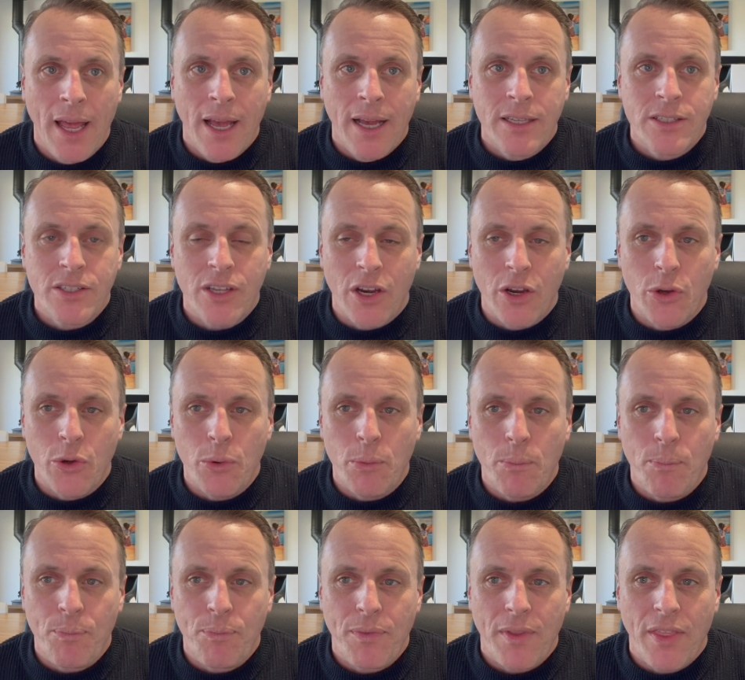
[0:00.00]
So
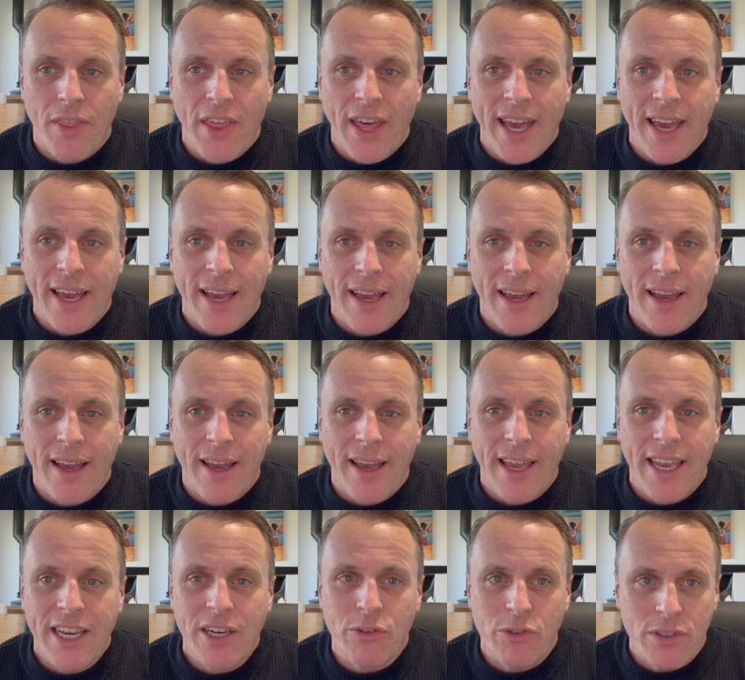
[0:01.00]
that
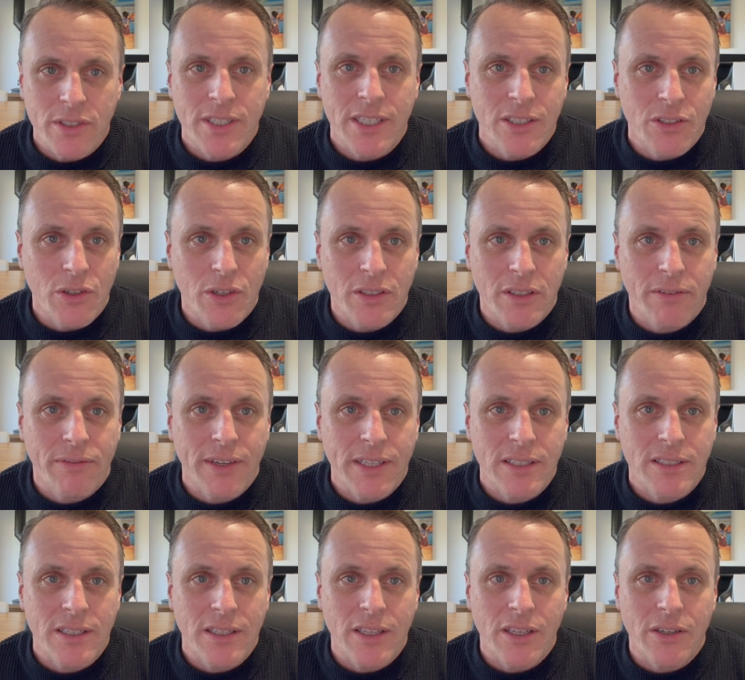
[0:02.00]
ignorance is not a
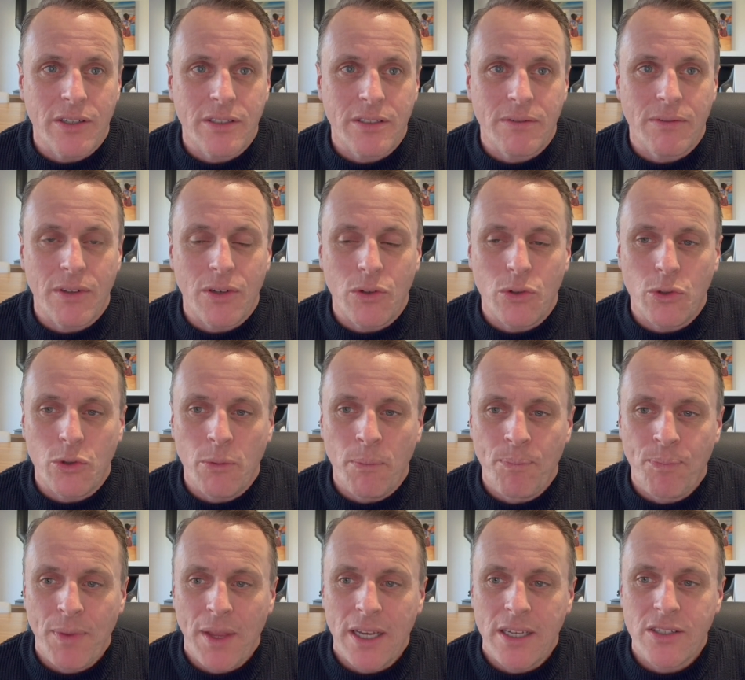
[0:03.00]
defence in the eyes of the law.
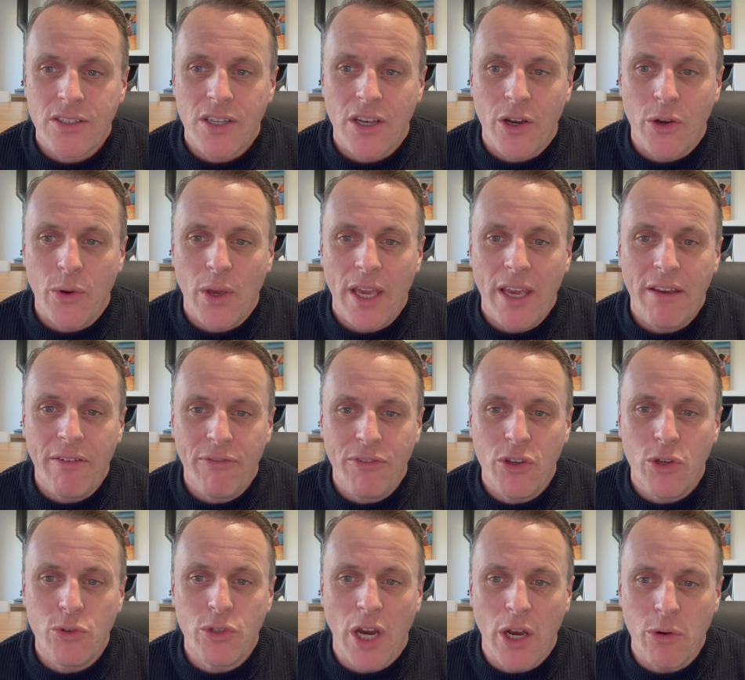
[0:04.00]
So if
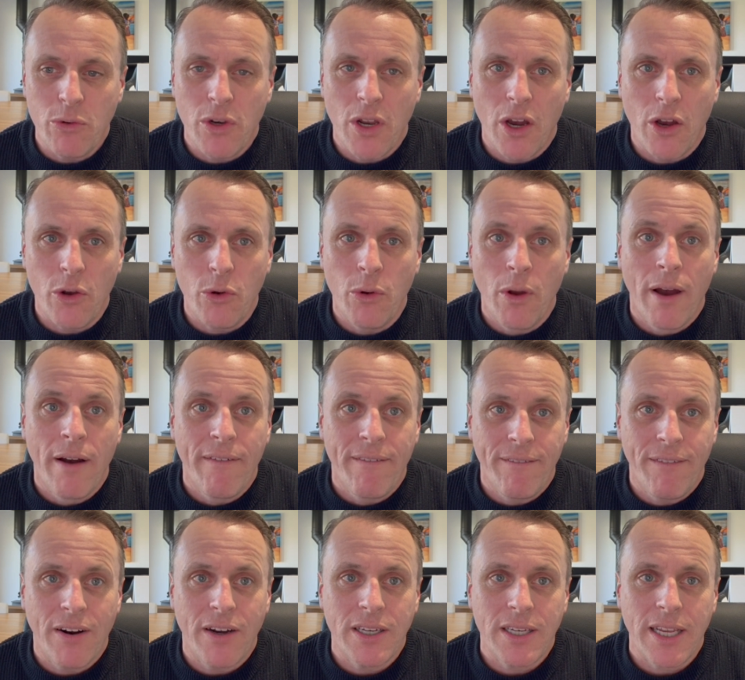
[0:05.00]
you don't know,
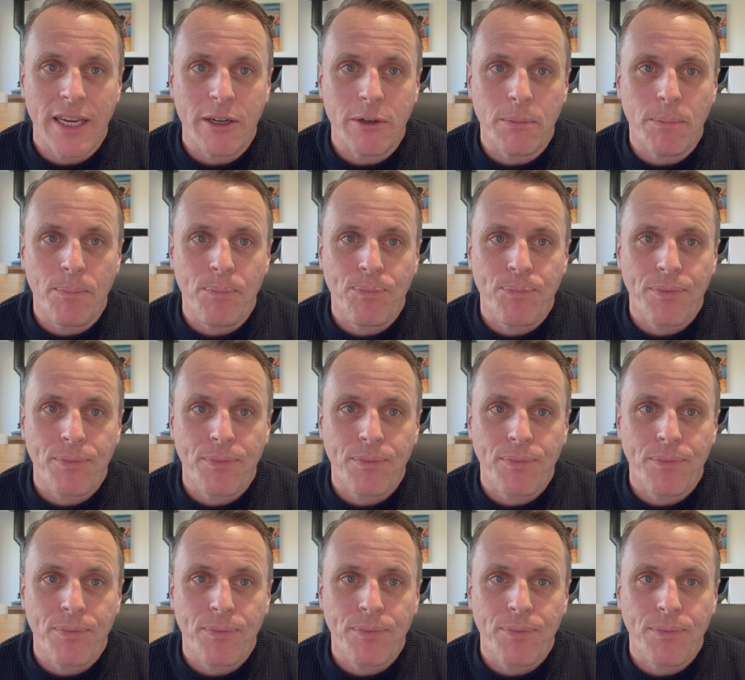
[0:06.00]
find out.